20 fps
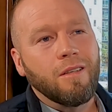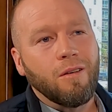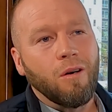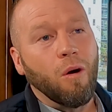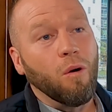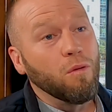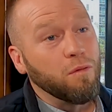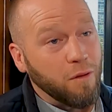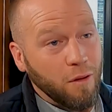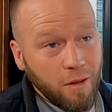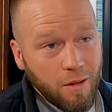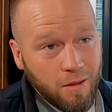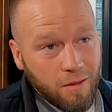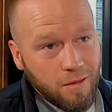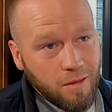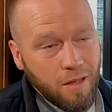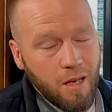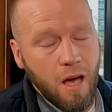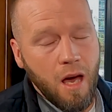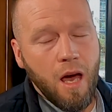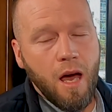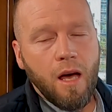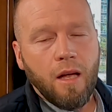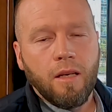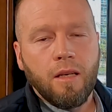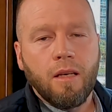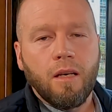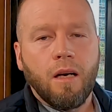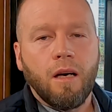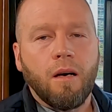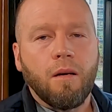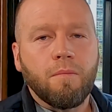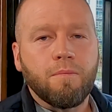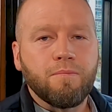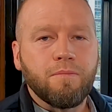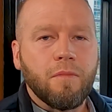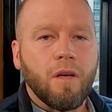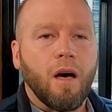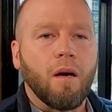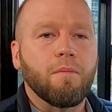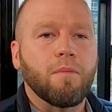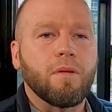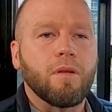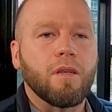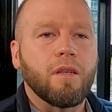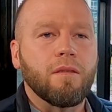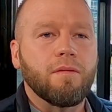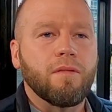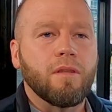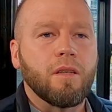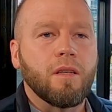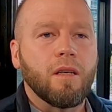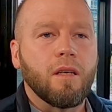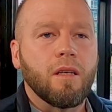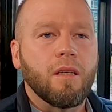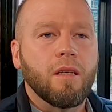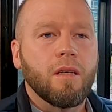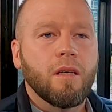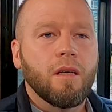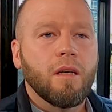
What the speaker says: over, and I believe that